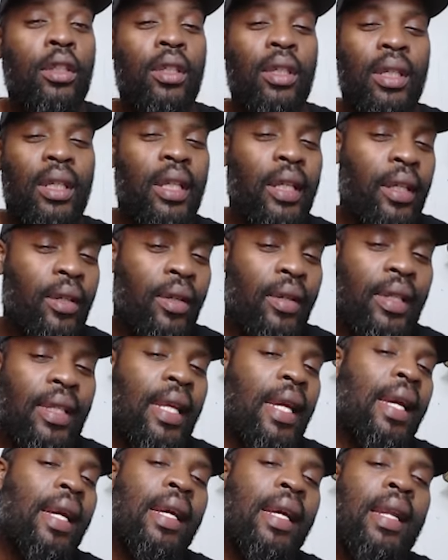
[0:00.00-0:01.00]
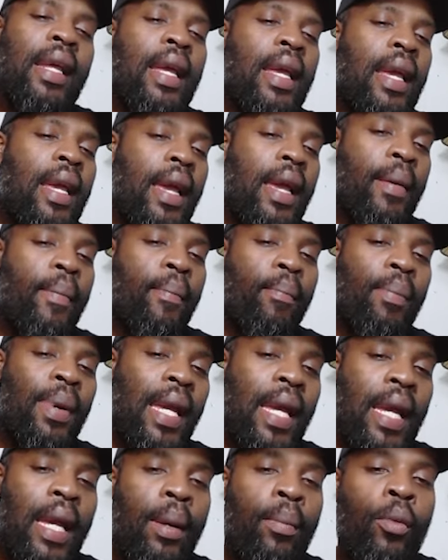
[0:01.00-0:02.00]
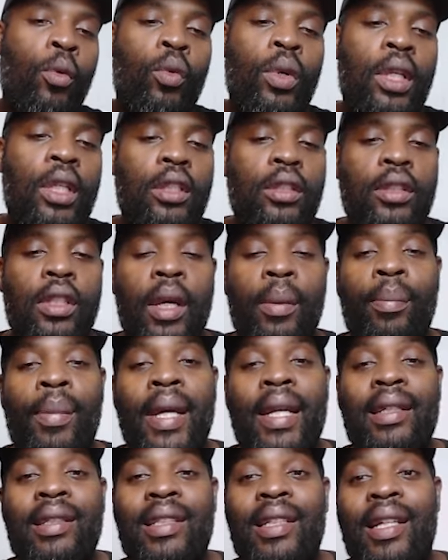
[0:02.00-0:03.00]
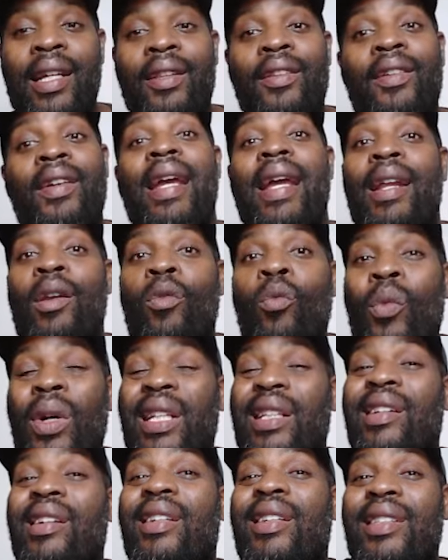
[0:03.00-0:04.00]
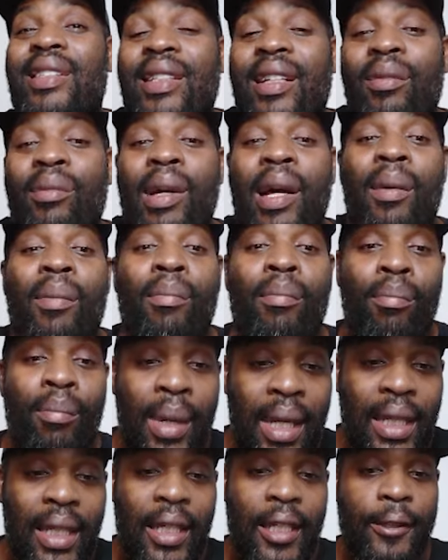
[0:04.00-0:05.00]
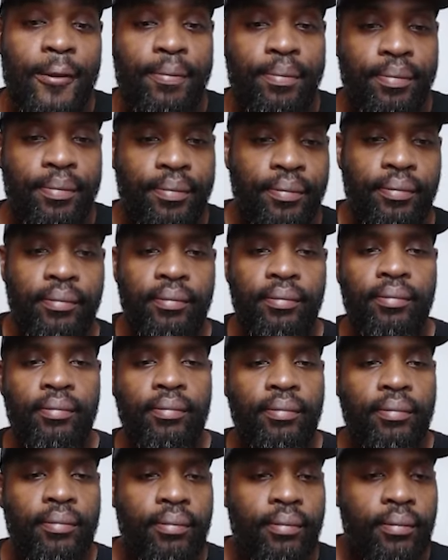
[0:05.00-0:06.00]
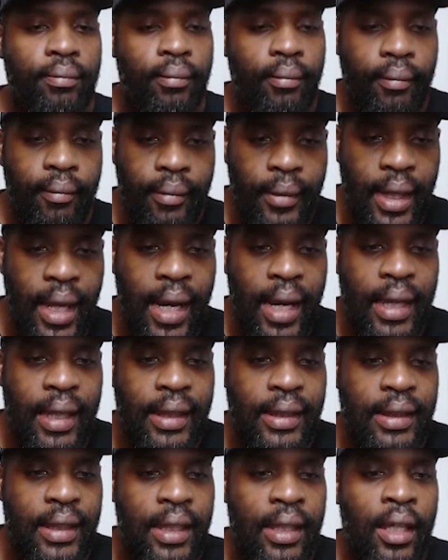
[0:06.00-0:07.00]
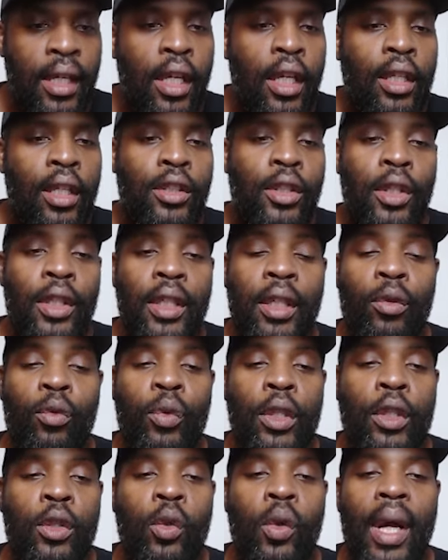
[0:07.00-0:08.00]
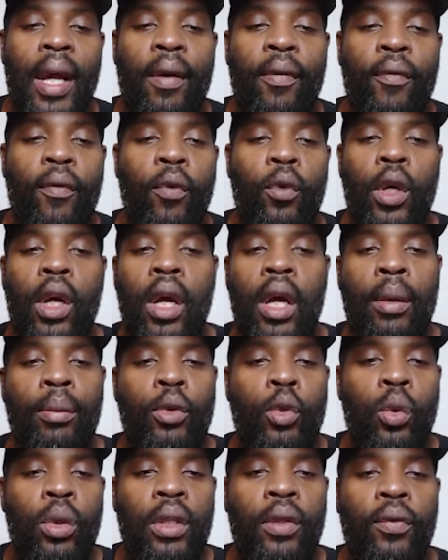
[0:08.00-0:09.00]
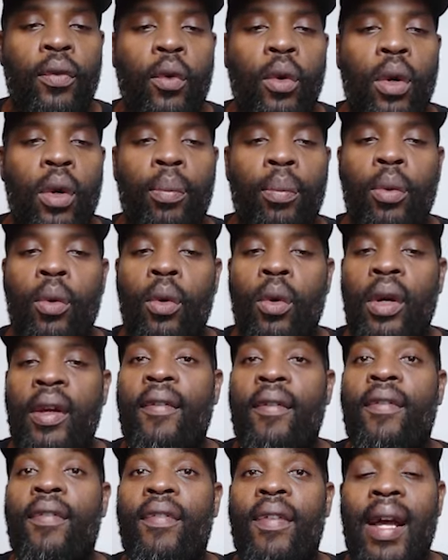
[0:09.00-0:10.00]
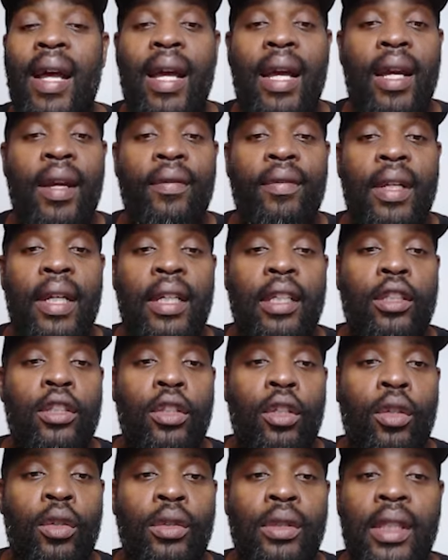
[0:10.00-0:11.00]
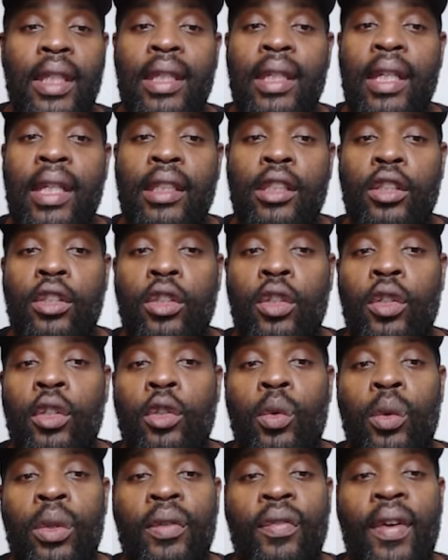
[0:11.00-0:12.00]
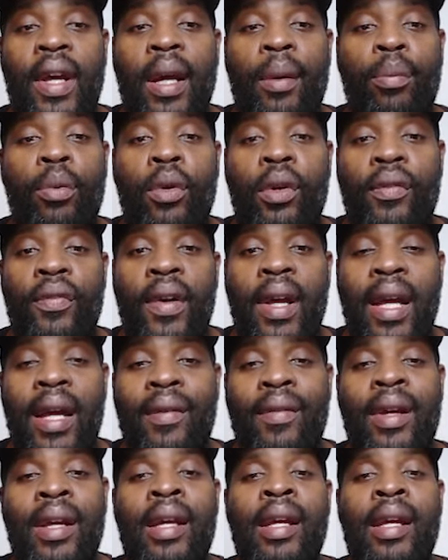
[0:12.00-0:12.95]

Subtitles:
You can click on that and bam, we can start betting together and win some money. All right, let's see. So we do have 24.5 that it shows. It doesn't show the 25.5.